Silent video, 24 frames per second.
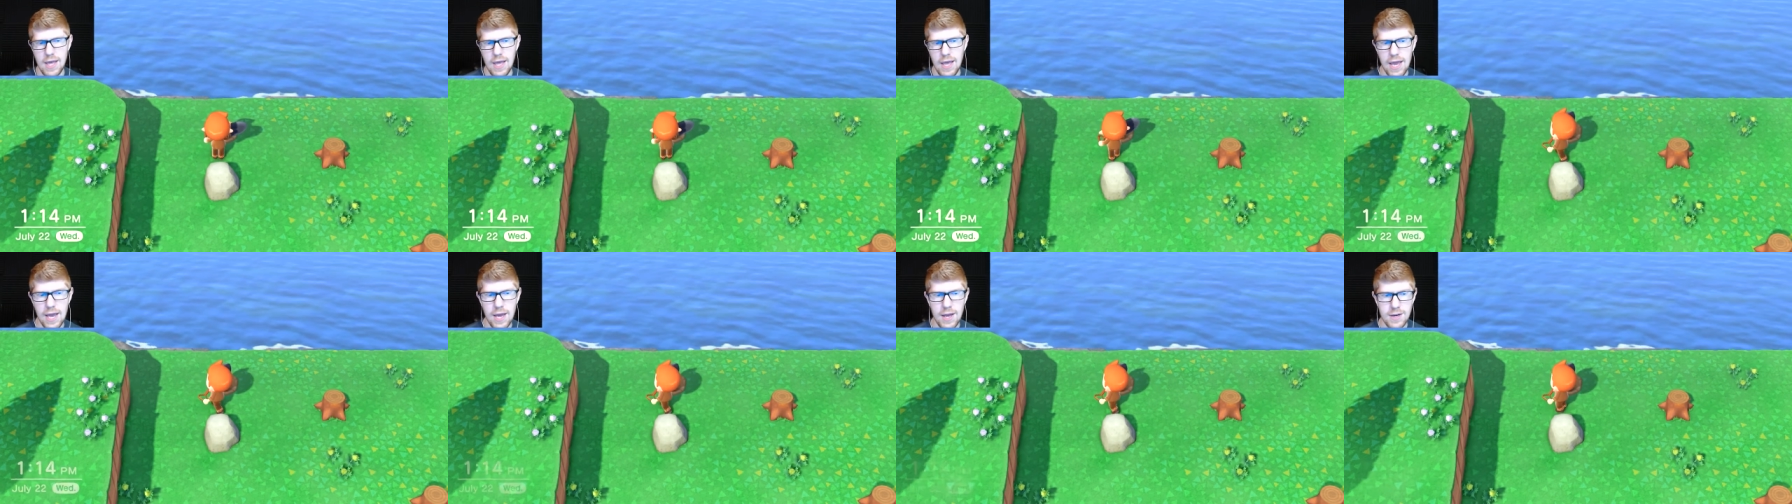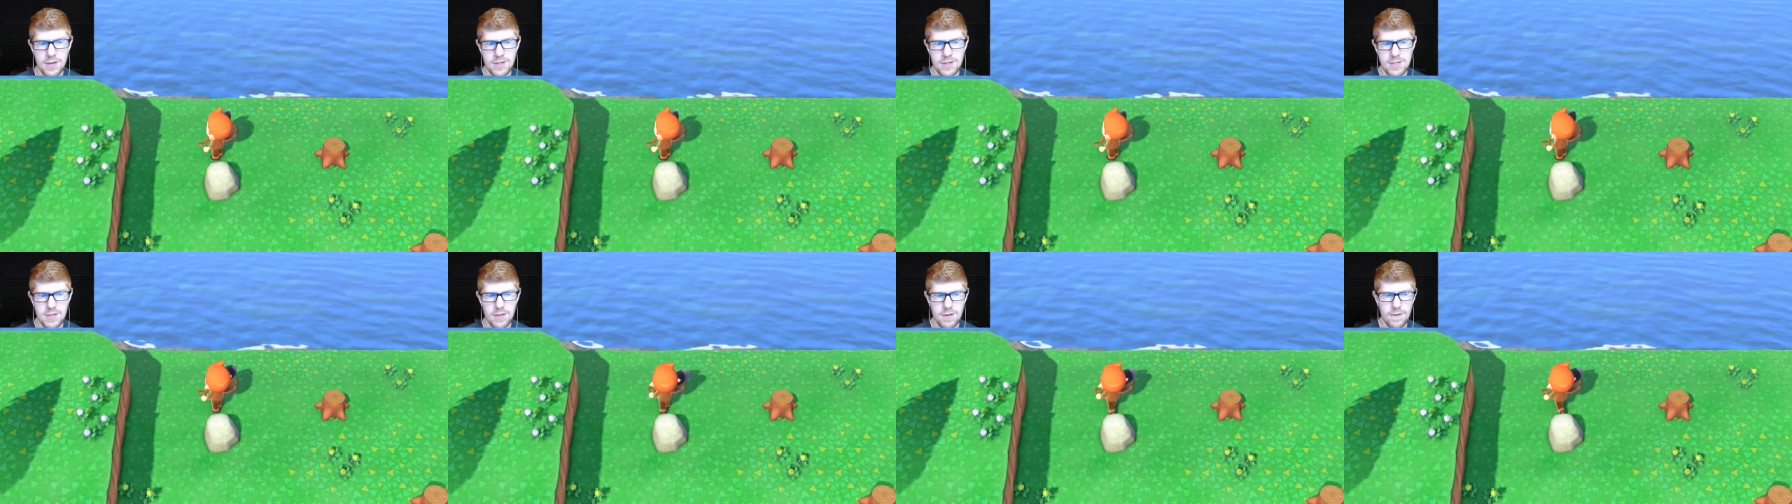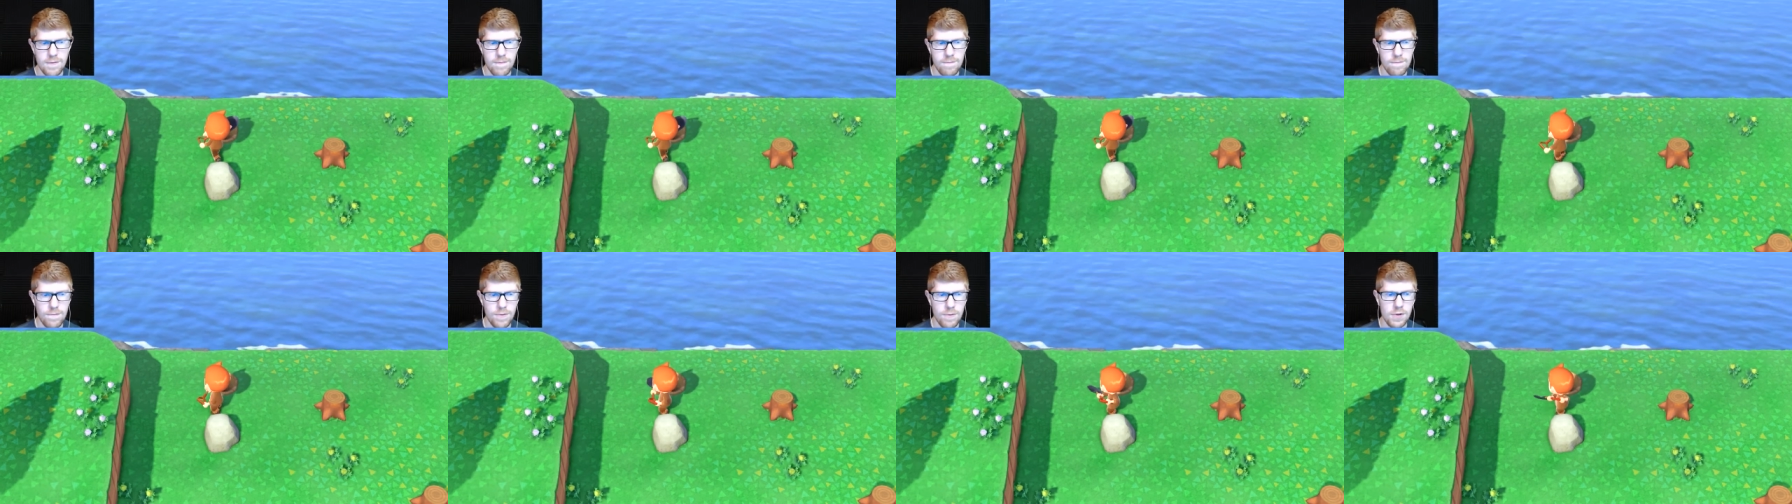and
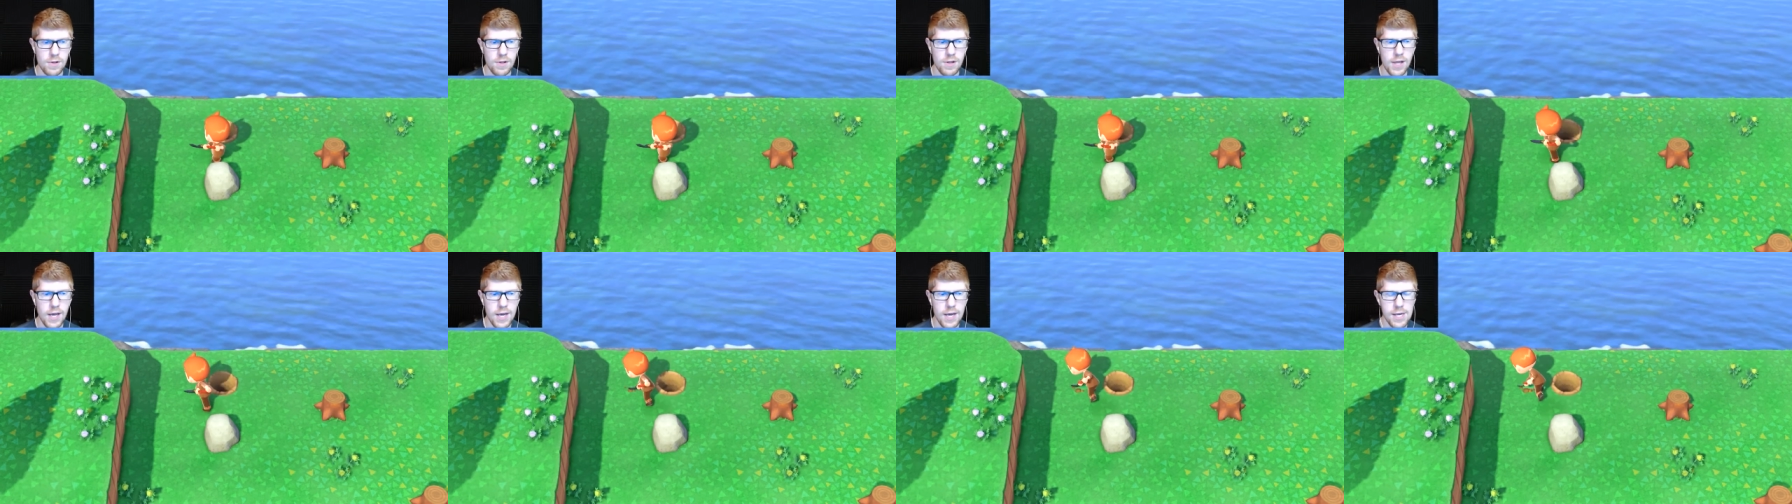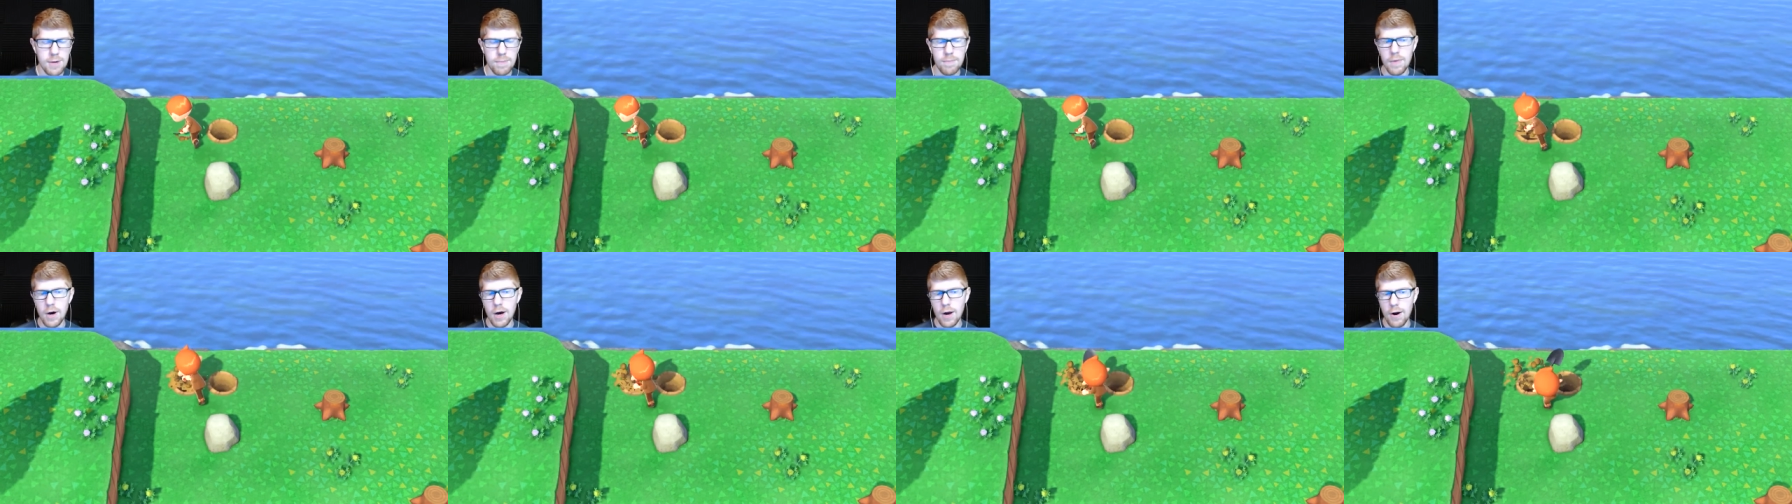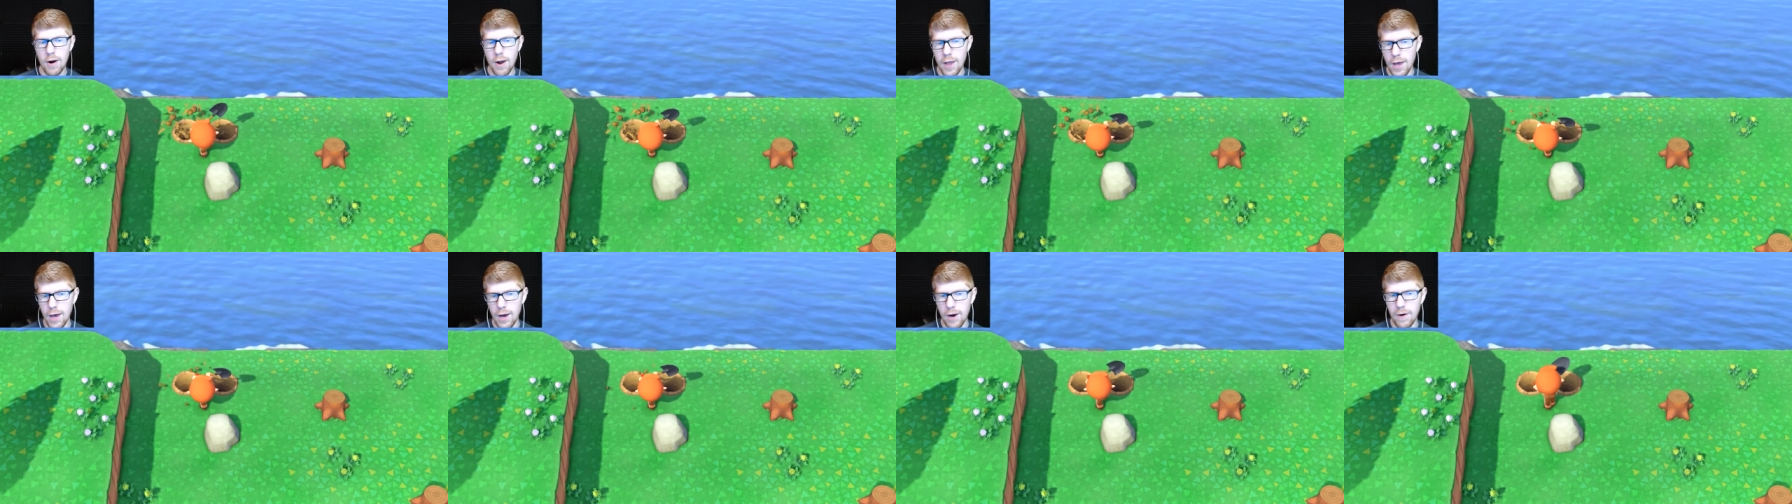like
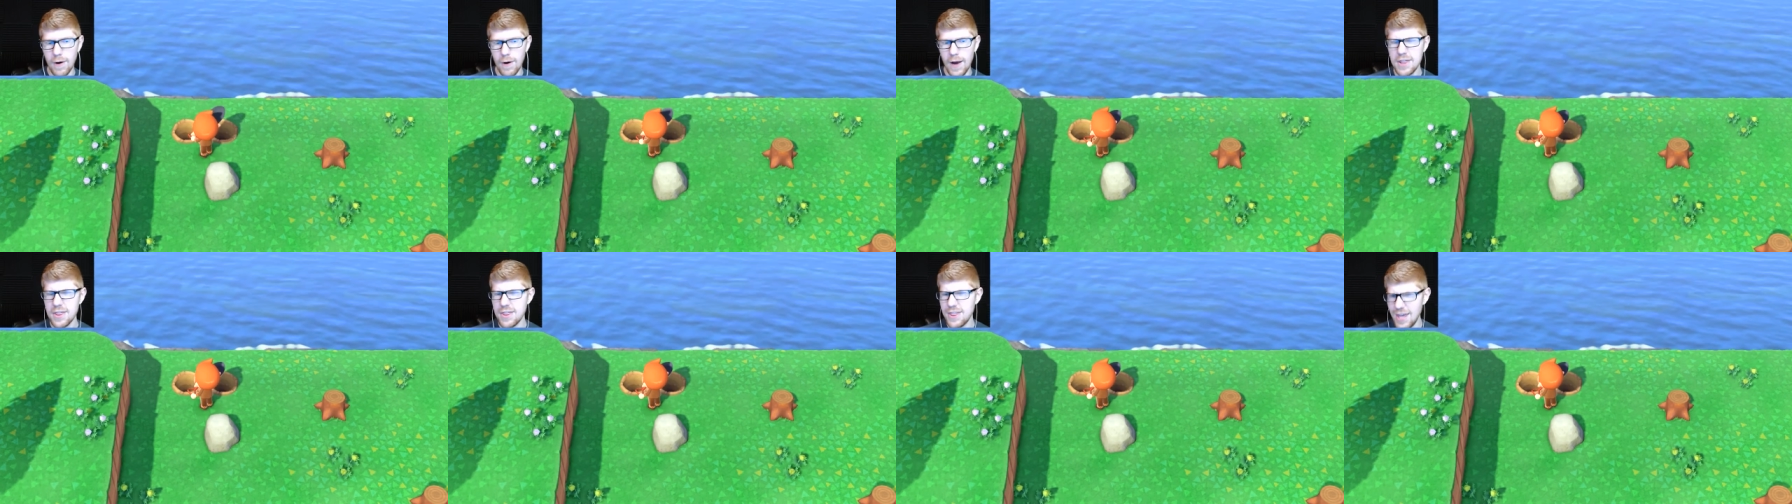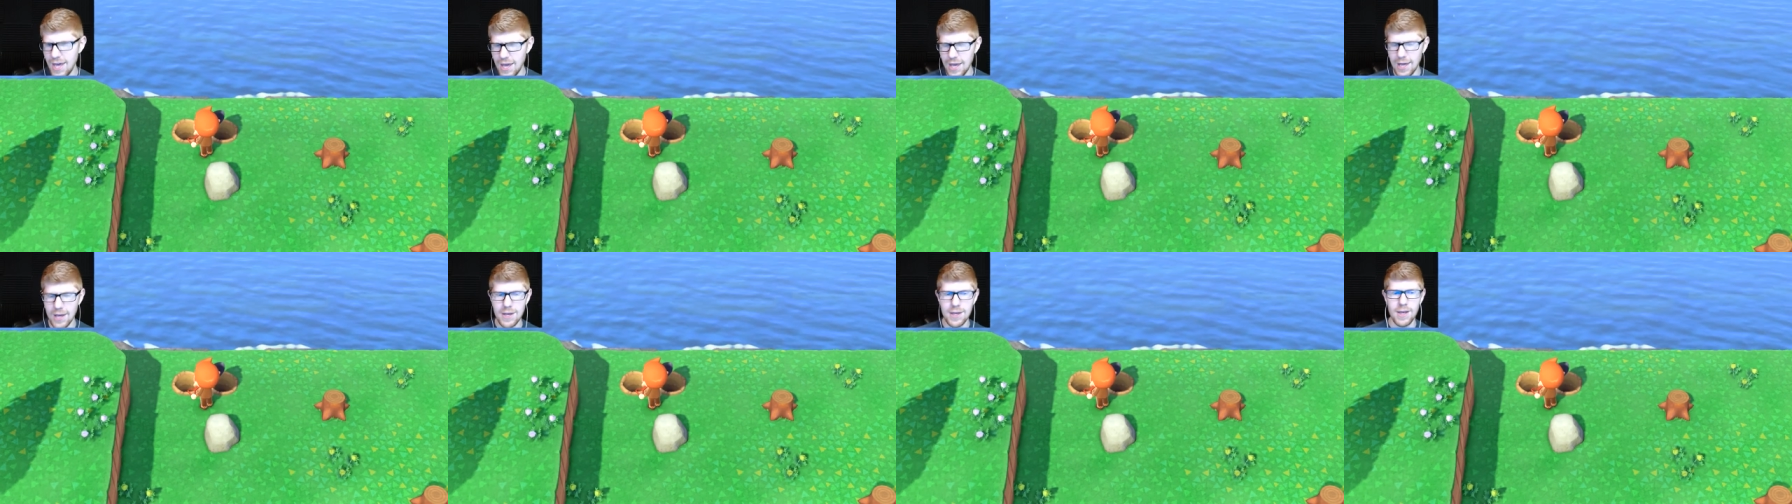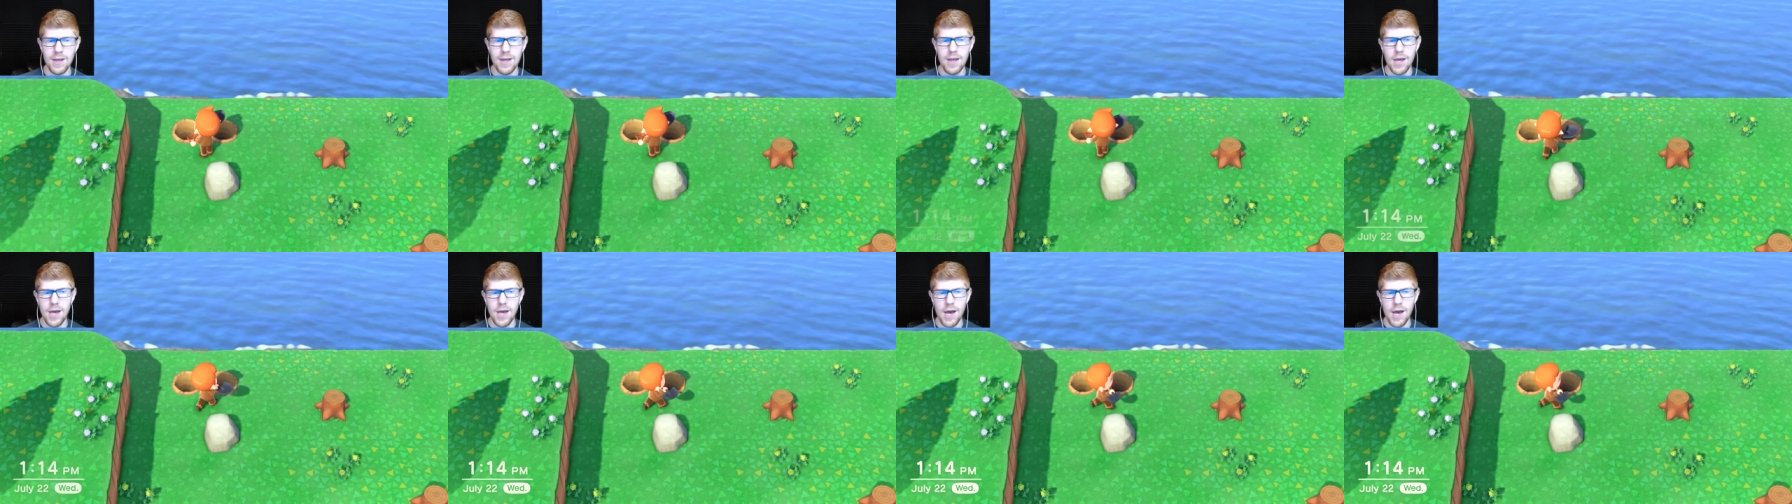Mario, I think,